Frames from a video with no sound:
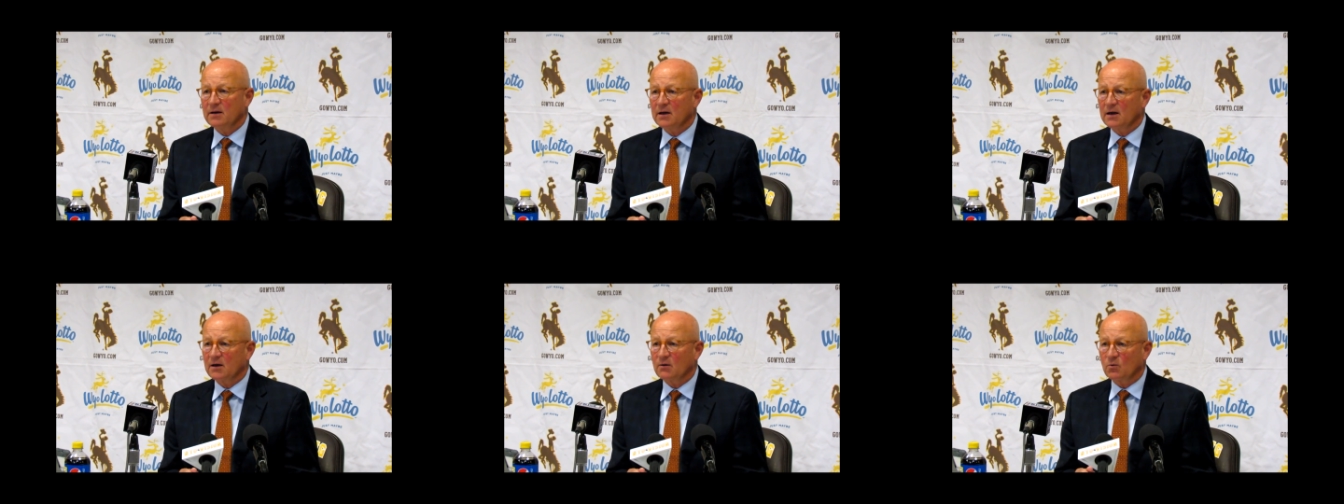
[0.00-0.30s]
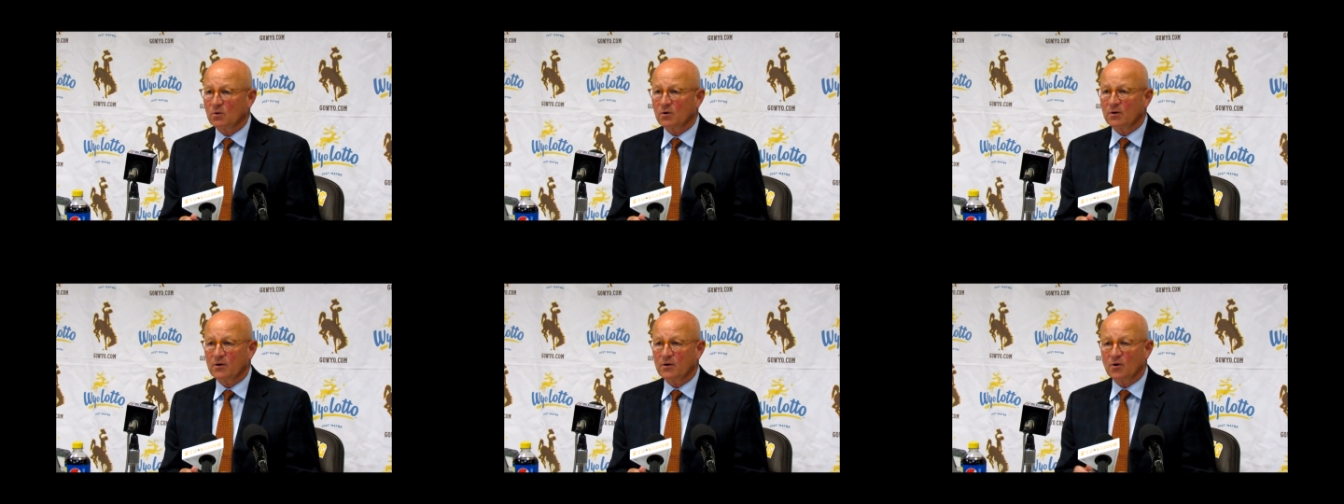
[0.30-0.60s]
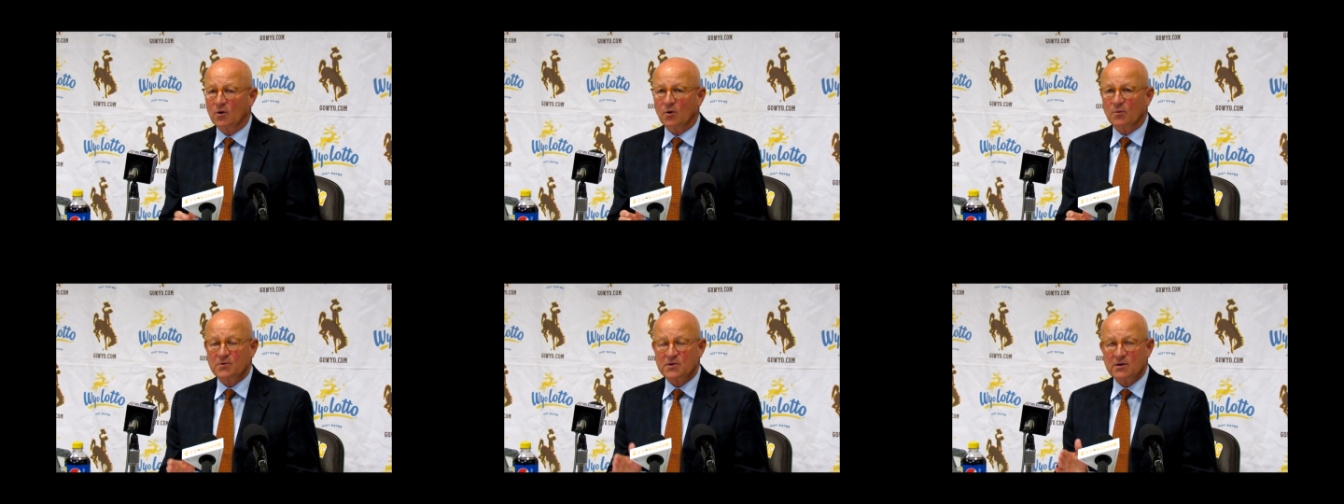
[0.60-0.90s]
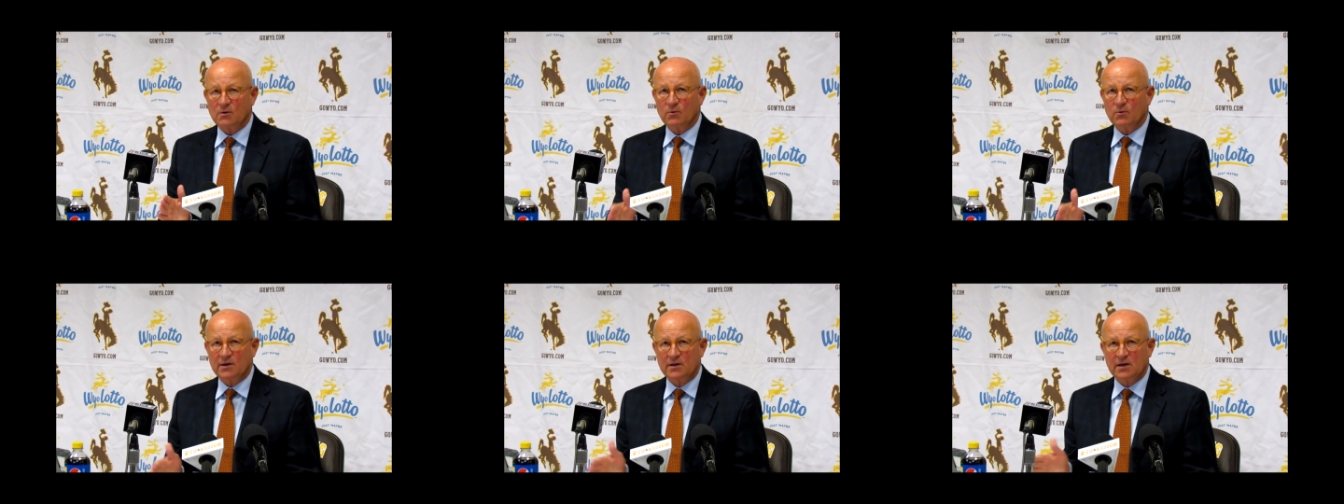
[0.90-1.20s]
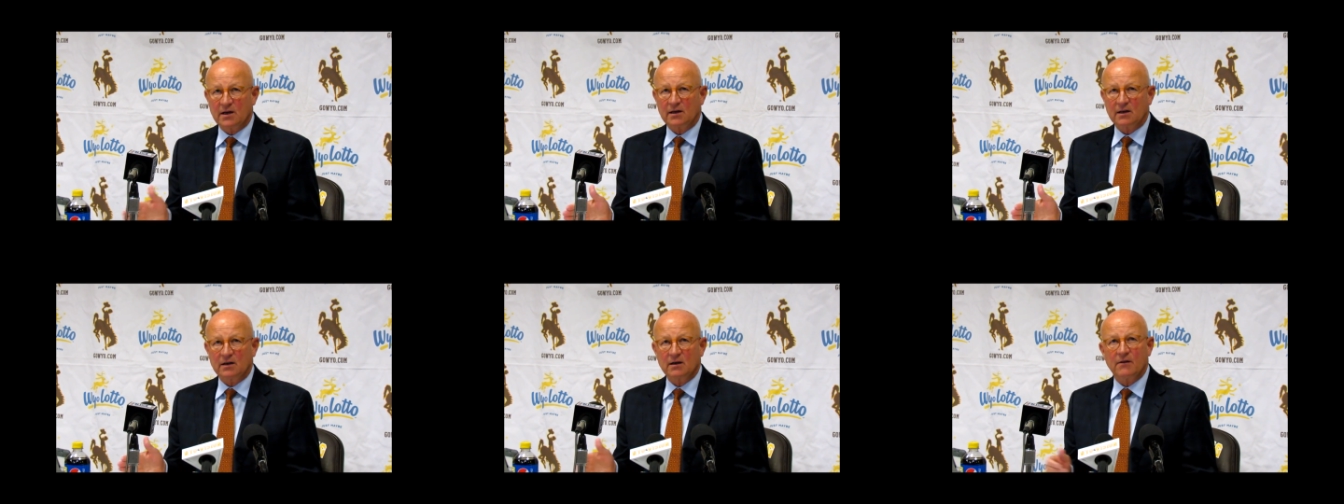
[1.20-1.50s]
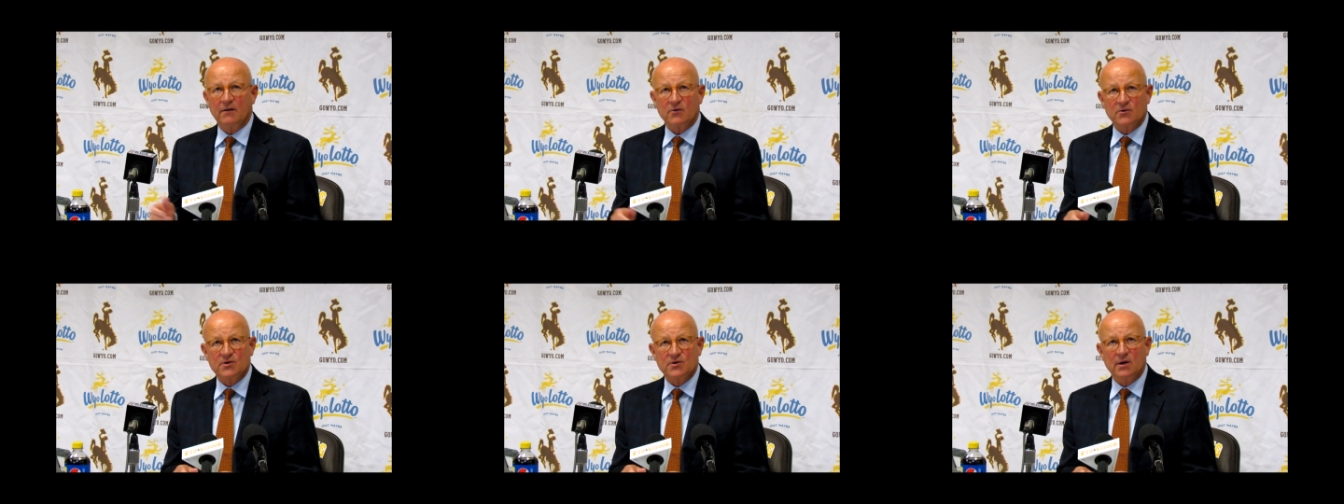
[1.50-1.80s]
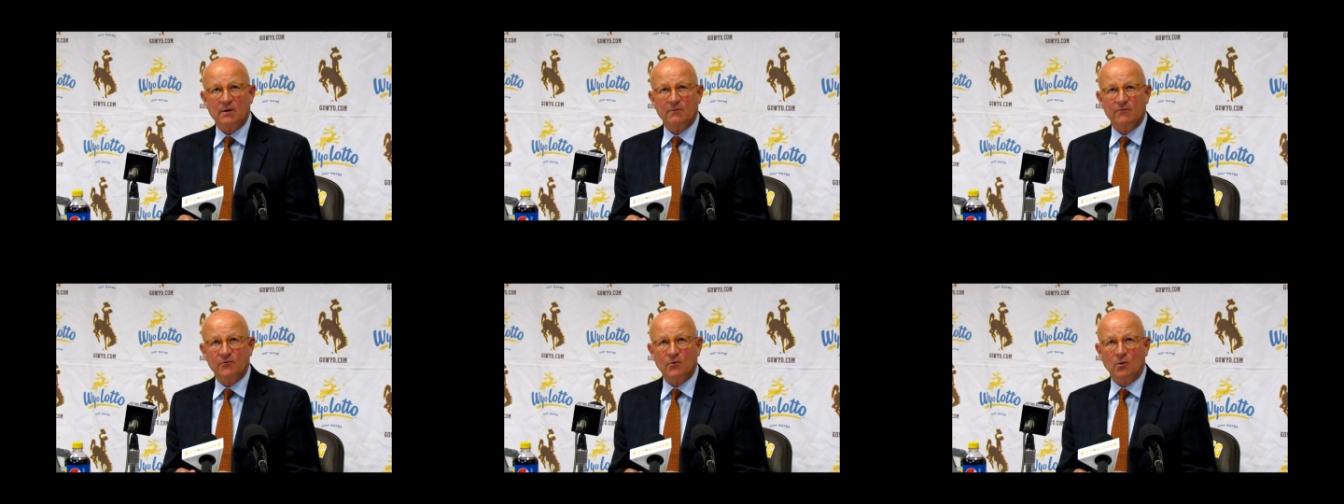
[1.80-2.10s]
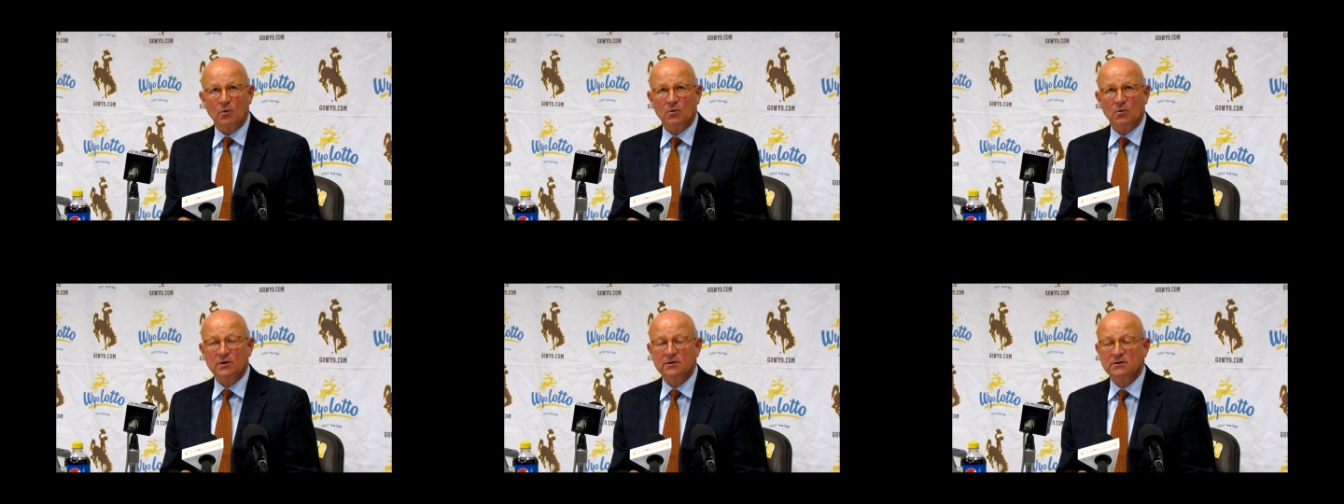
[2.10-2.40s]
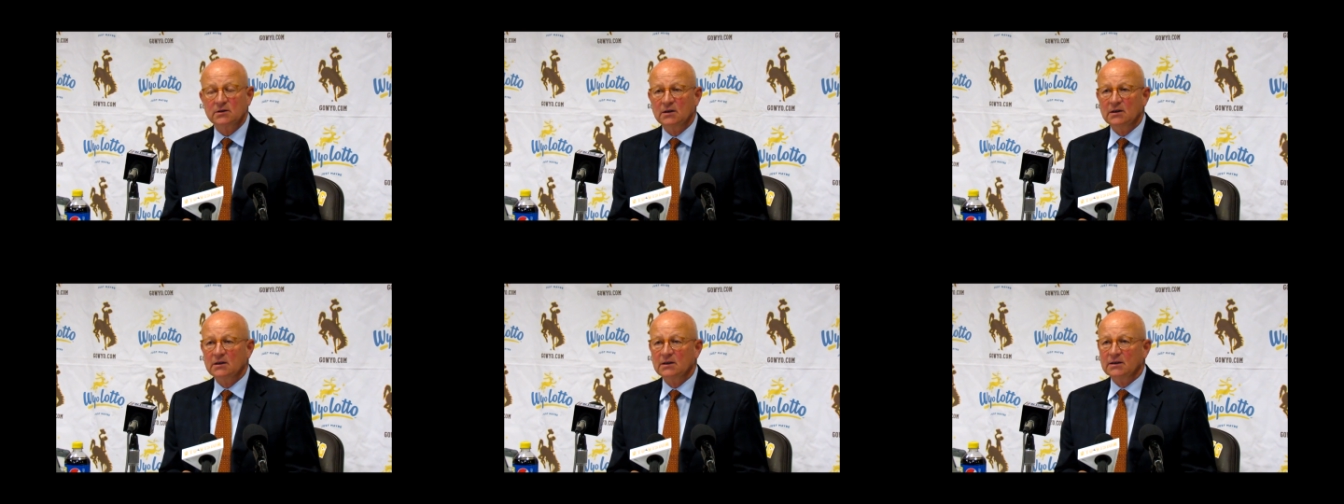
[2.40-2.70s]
and we're in hopes that we take another step forward.